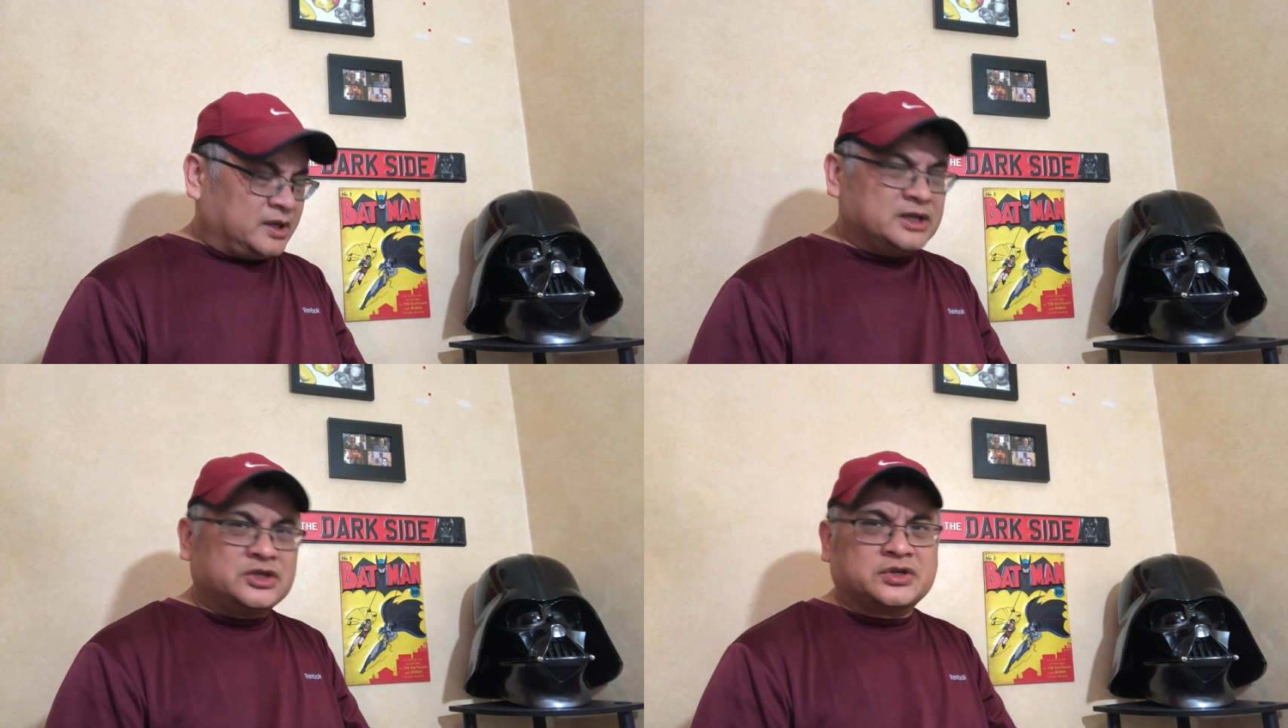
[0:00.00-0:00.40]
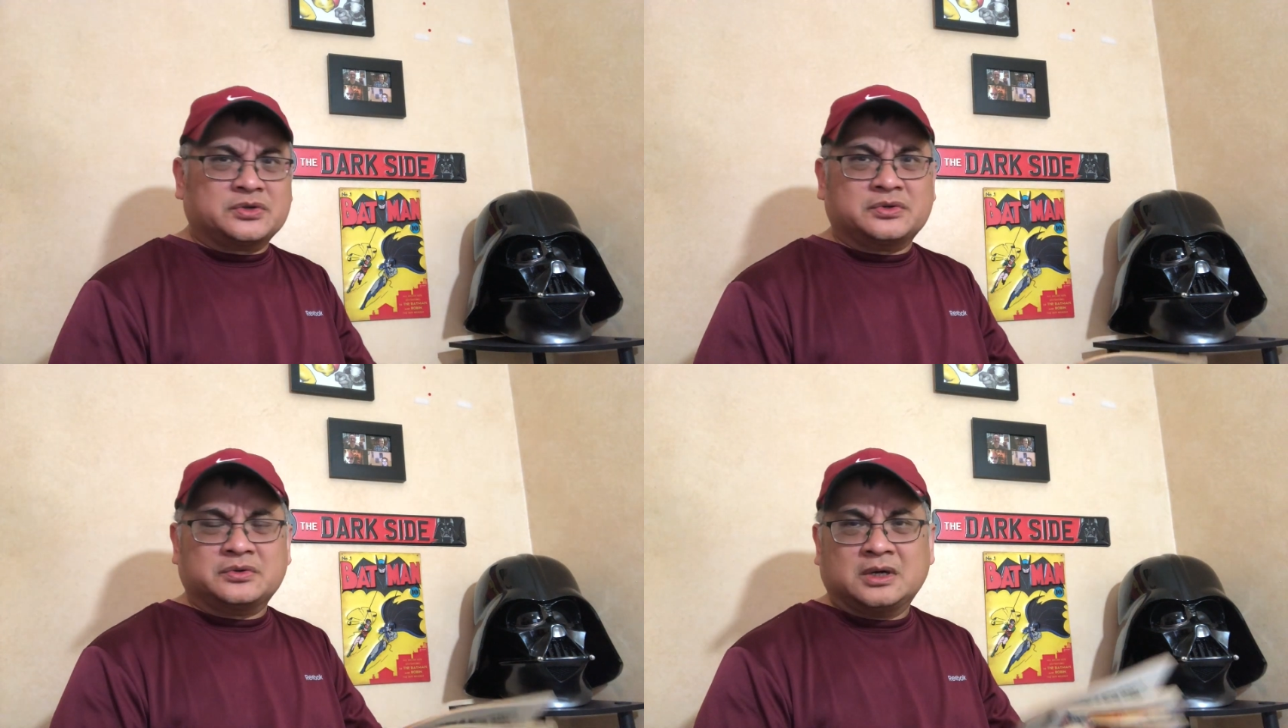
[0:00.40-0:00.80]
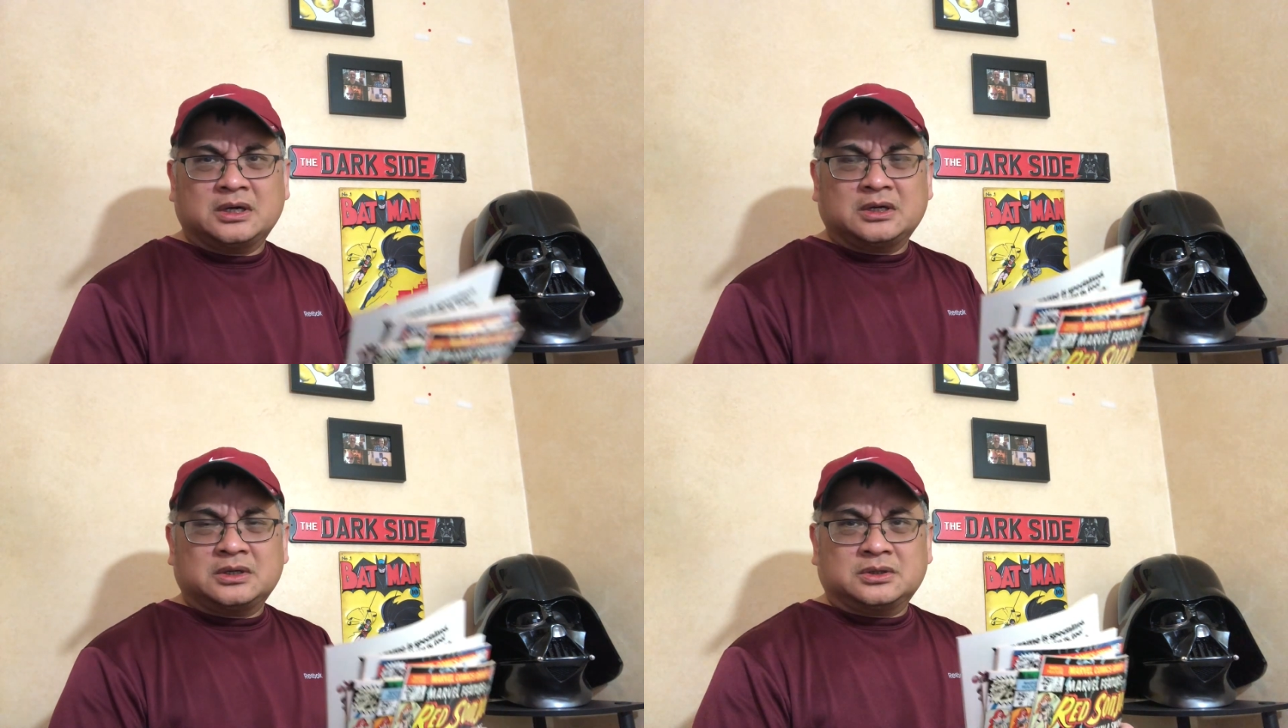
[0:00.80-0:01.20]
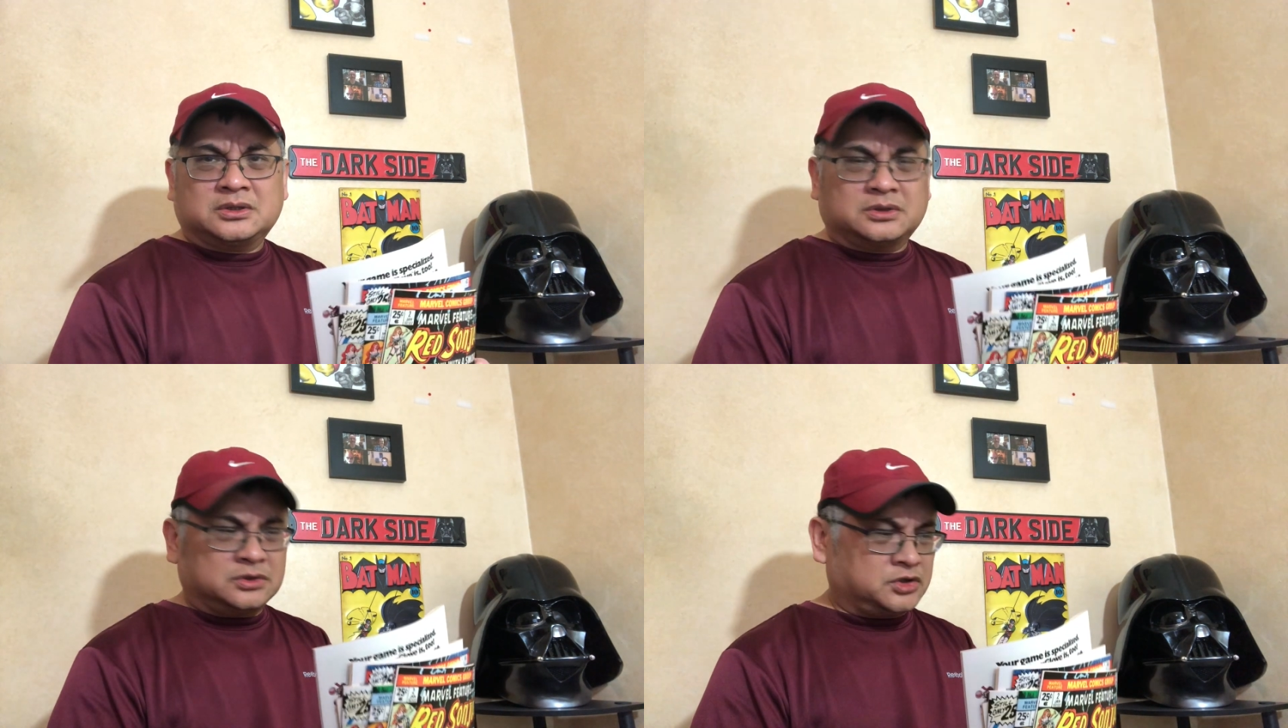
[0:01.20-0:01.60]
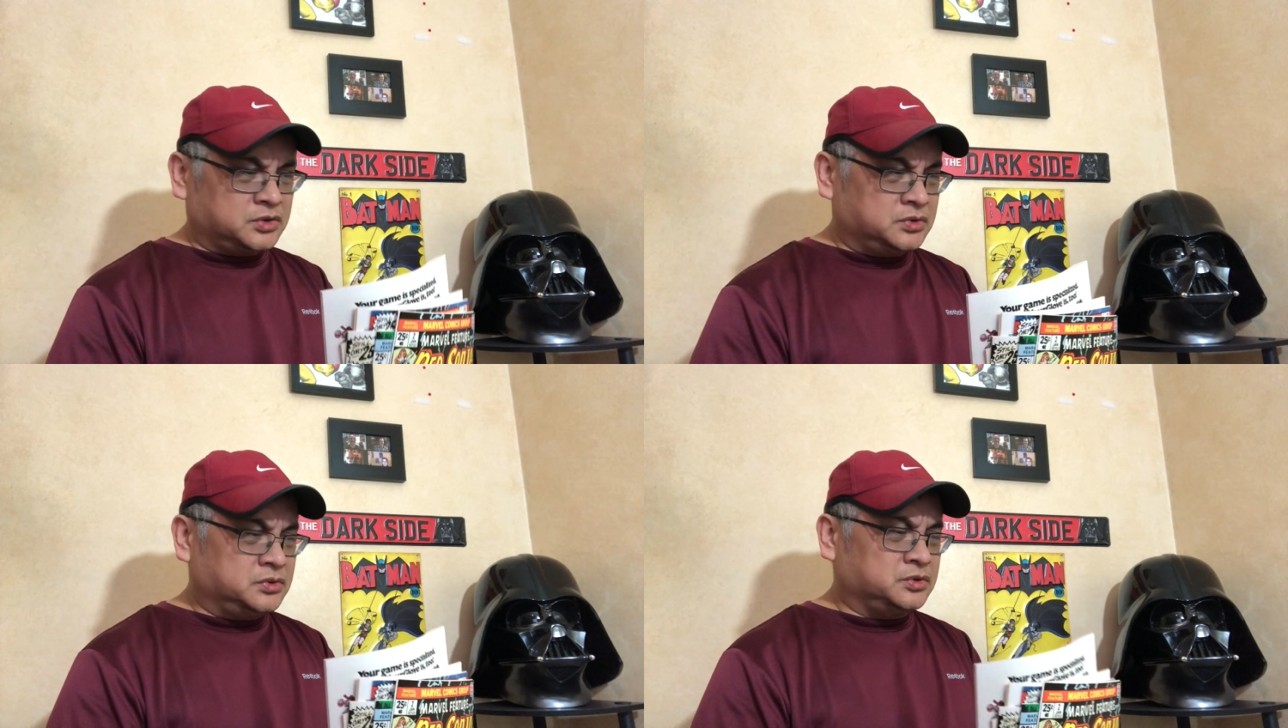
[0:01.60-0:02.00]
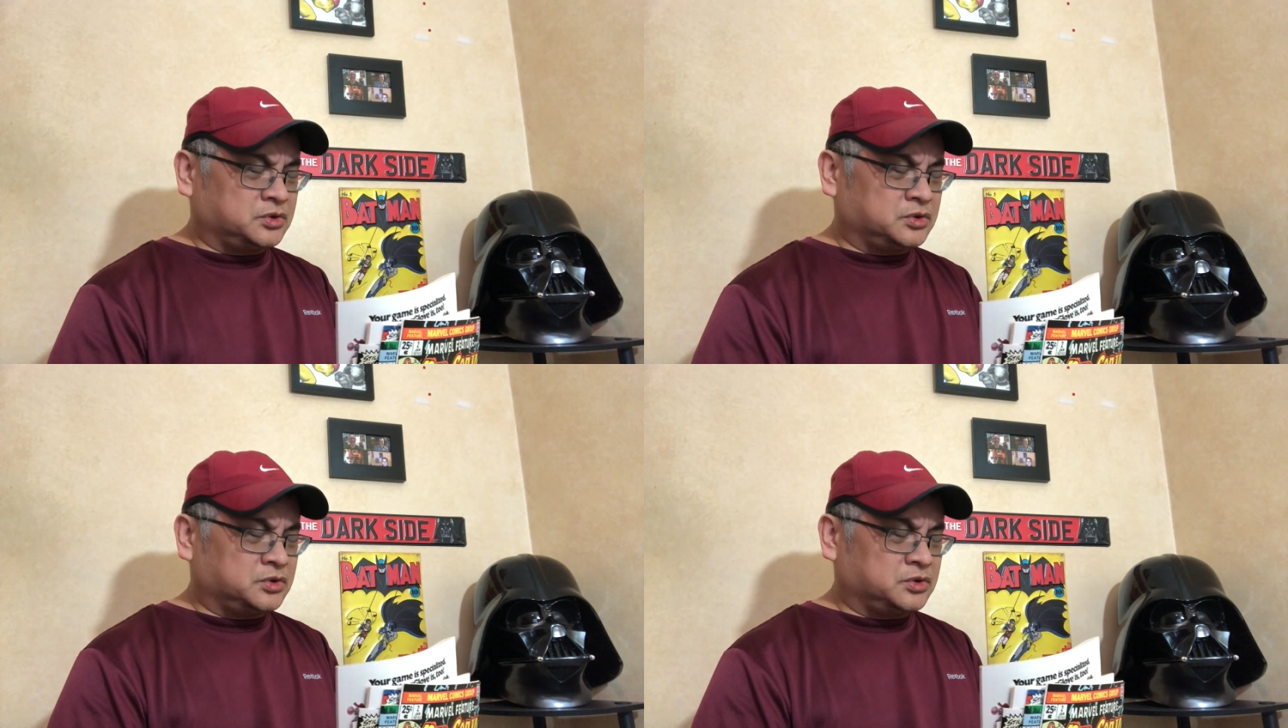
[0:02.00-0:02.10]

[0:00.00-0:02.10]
issue two,